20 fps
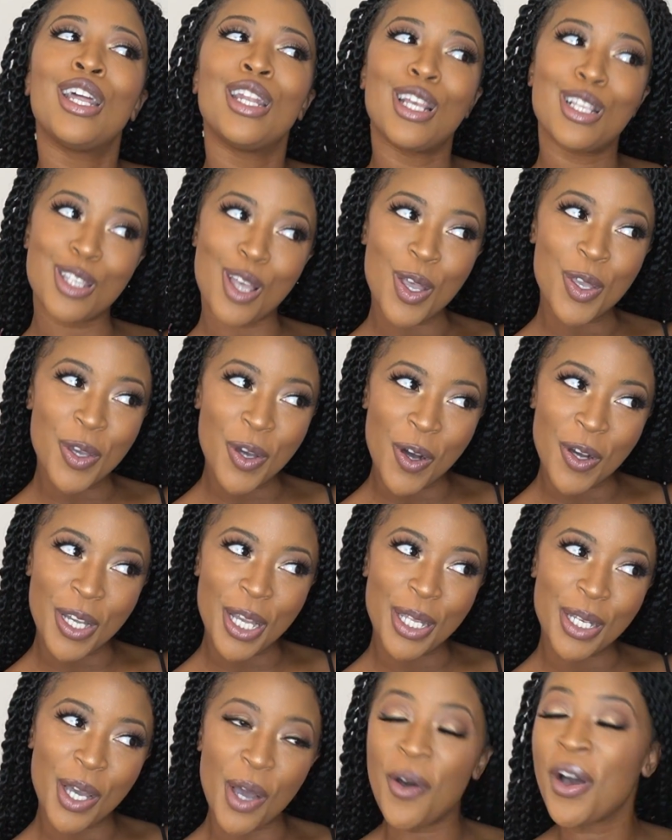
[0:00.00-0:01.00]
That's all you gonna
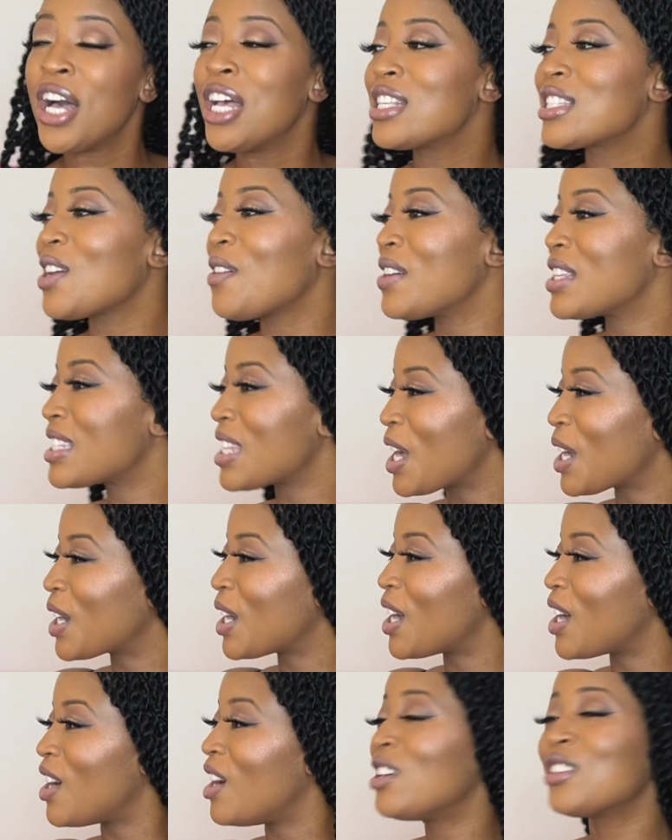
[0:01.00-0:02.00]
get though. So what's up,
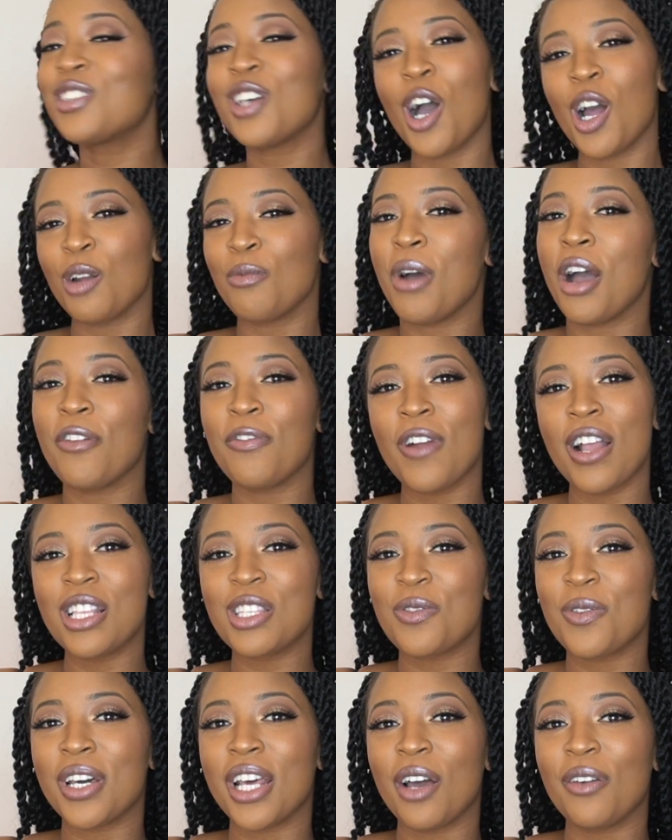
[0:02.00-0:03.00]
girl? Talking to my
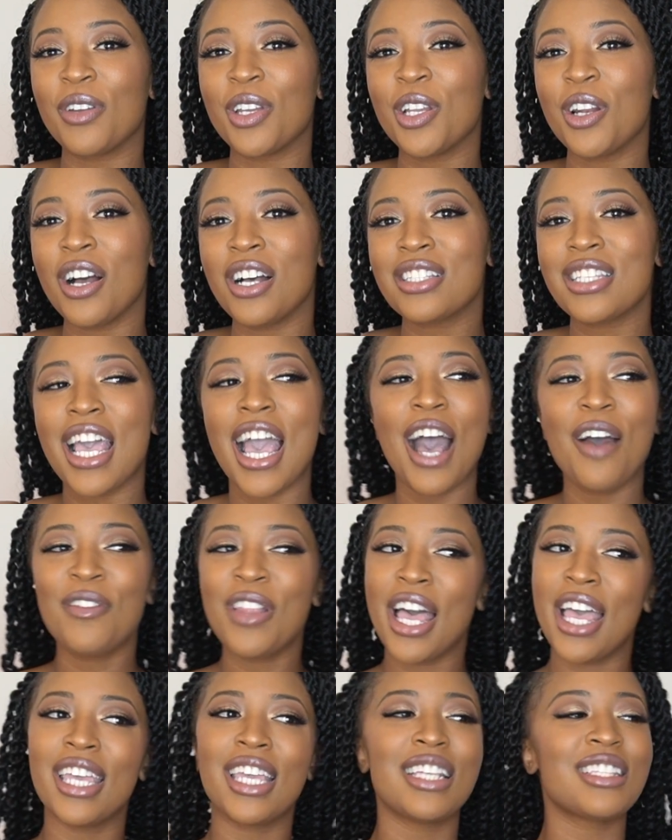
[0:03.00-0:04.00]
friends or whatever, you know what I'm saying?
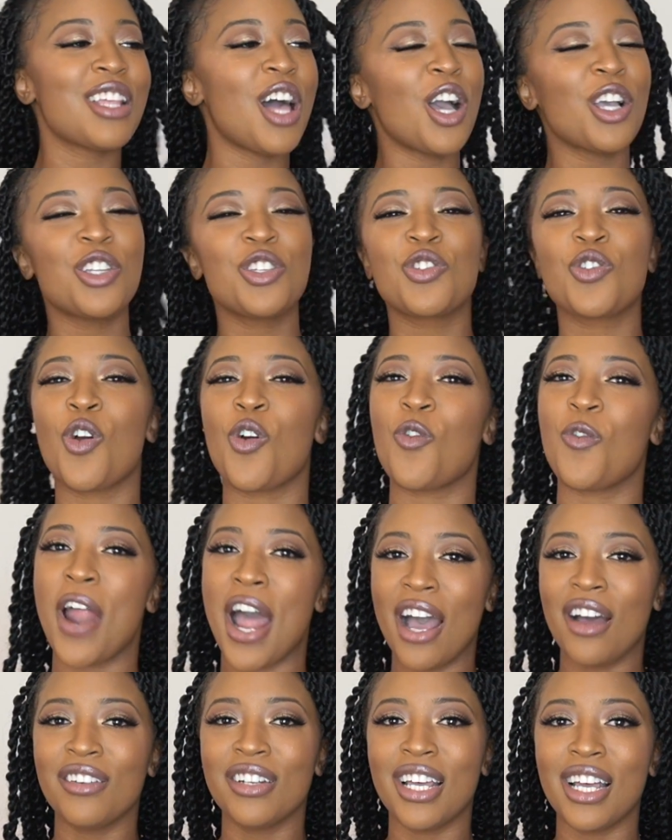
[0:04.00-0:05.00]
I'm like, as long as you're
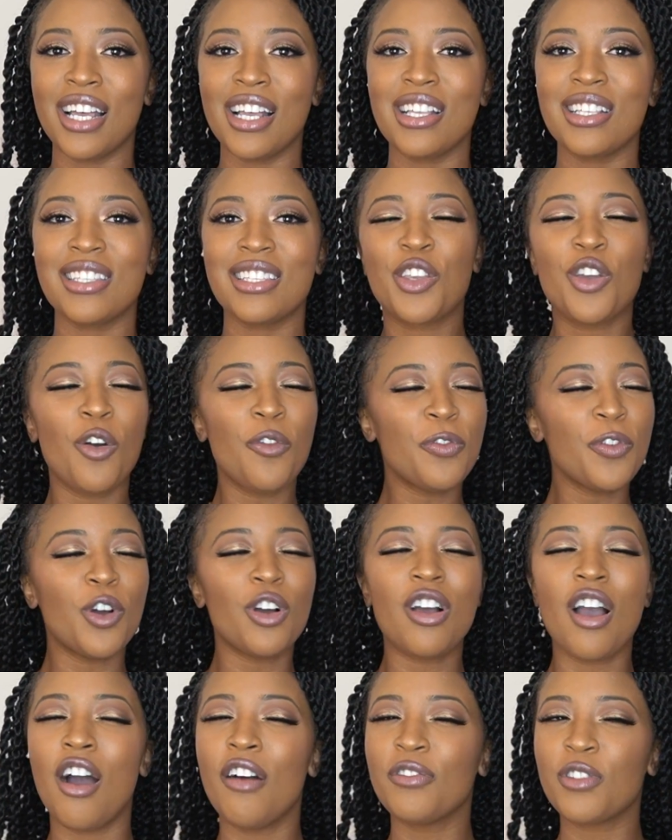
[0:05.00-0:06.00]
around us, you'll
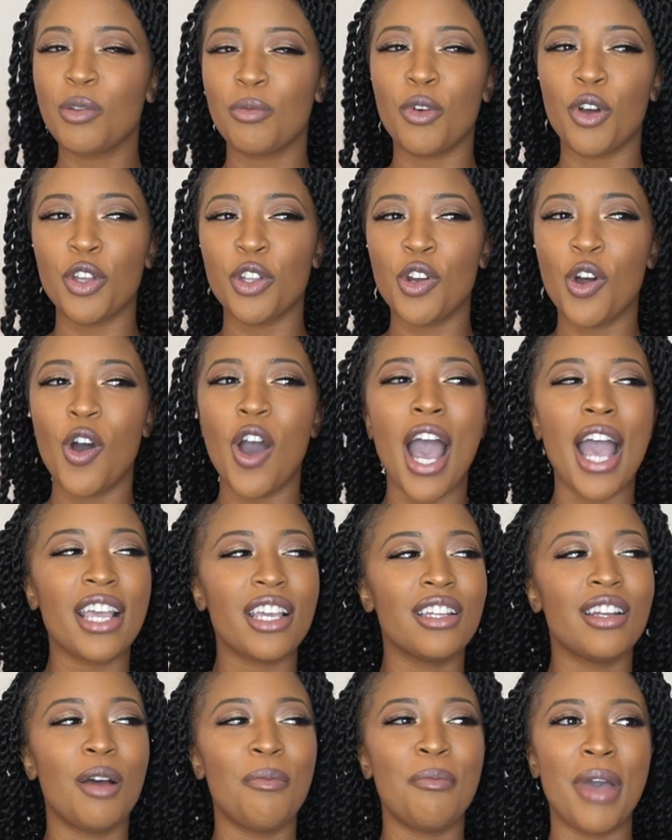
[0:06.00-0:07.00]
feel comfortable, you know? I
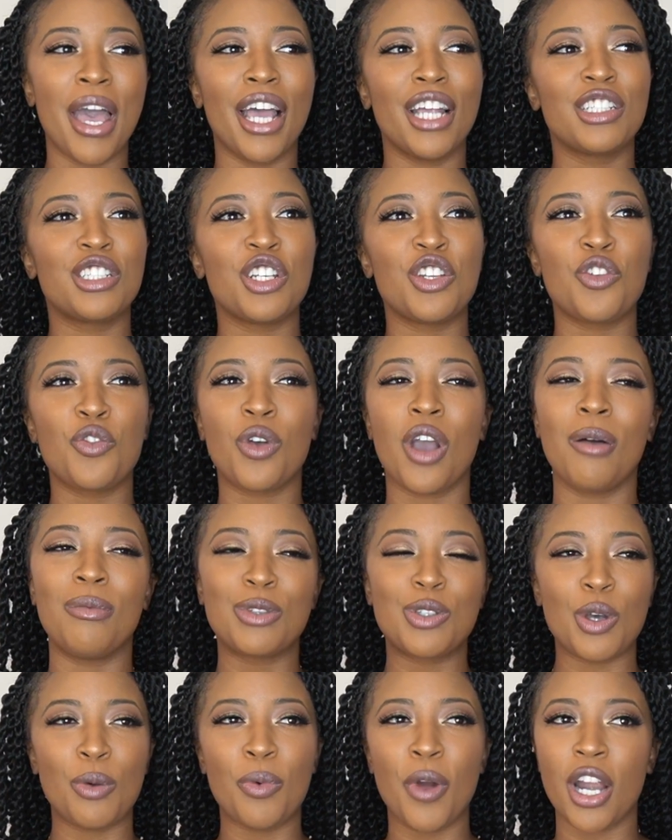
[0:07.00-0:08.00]
could imagine you
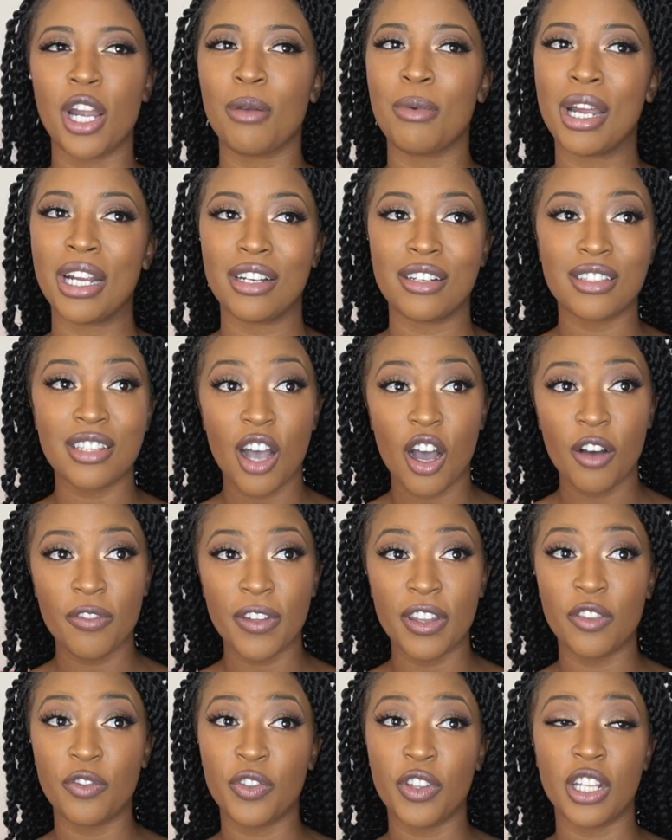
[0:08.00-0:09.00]
come to a party by
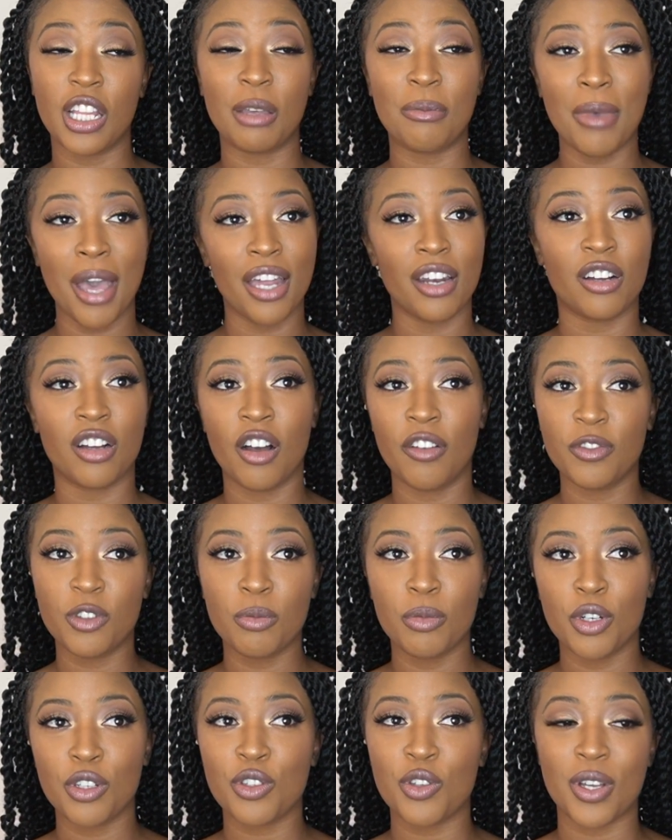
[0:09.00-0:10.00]
yourself and feeling mad
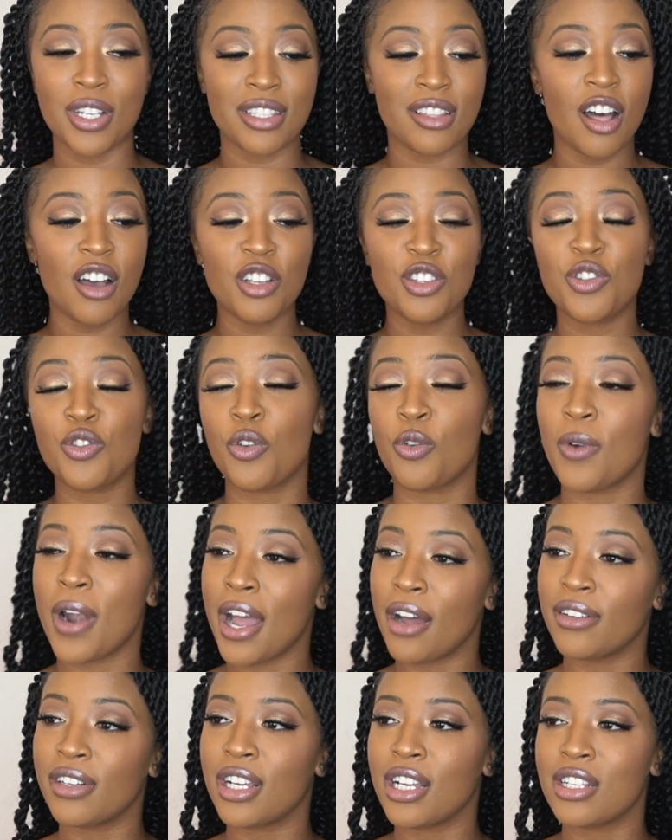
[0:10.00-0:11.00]
uncomfortable, so as long as you're
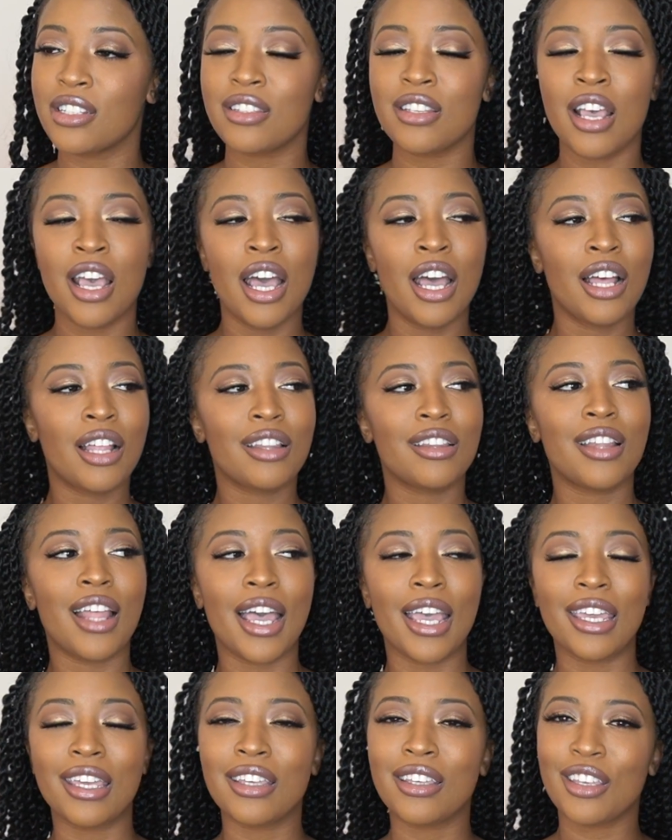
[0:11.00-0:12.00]
around us,
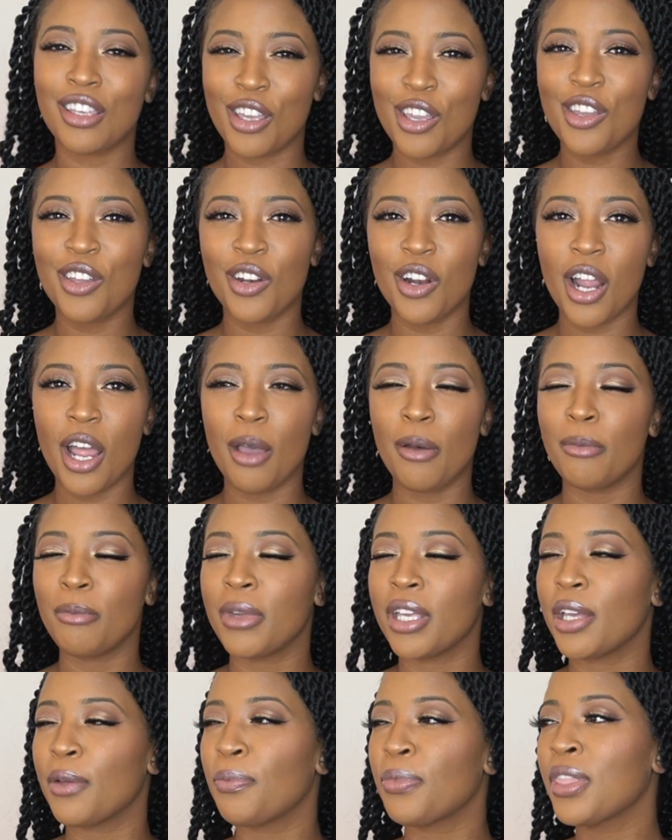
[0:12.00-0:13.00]
like, you know what I
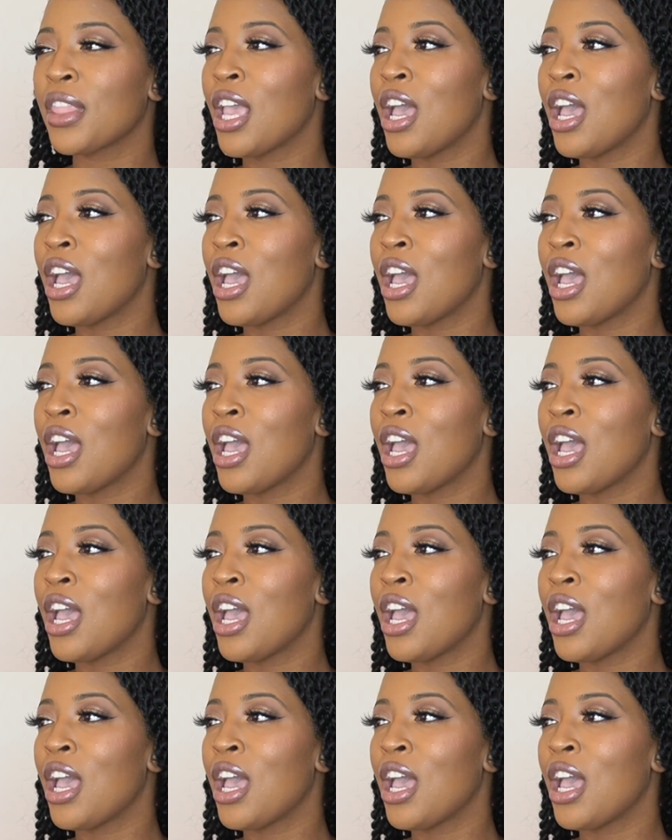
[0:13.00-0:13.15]
mean?